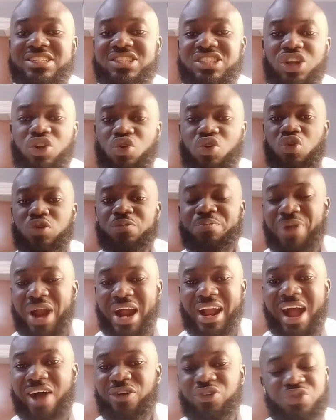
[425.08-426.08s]
is the good
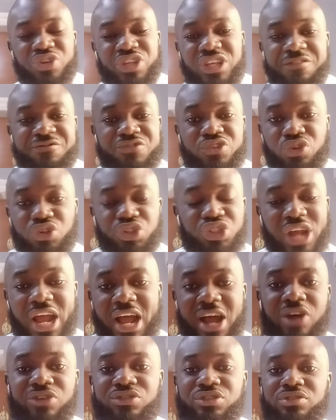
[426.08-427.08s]
background you give to your
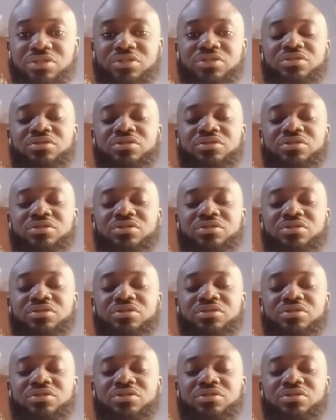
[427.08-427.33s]
child.